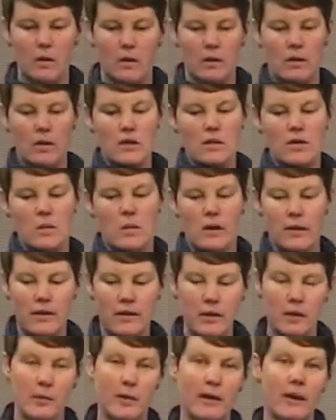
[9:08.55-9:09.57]
I'm going to do a
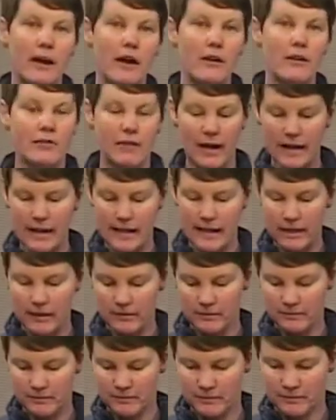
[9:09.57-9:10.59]
little bit of honey,
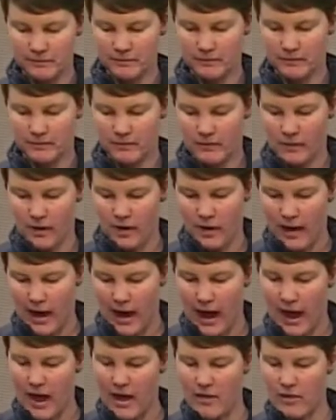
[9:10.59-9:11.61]

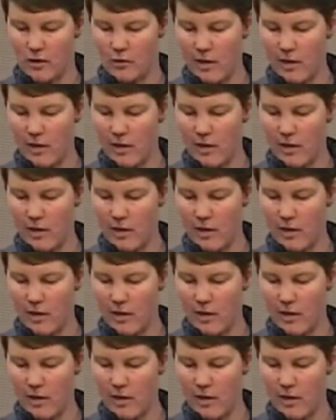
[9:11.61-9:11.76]
and the